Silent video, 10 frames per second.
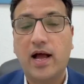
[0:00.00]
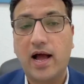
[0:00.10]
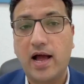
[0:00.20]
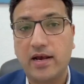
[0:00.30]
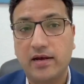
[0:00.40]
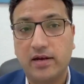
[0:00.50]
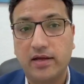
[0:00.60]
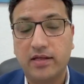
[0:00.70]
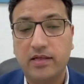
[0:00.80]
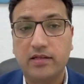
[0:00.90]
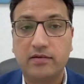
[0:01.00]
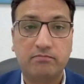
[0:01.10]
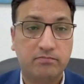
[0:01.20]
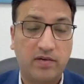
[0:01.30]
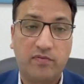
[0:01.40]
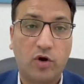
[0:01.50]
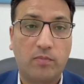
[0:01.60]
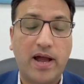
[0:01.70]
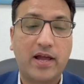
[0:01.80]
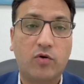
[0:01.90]
And if you're a
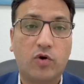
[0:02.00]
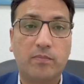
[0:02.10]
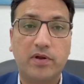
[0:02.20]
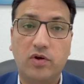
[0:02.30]
micro company,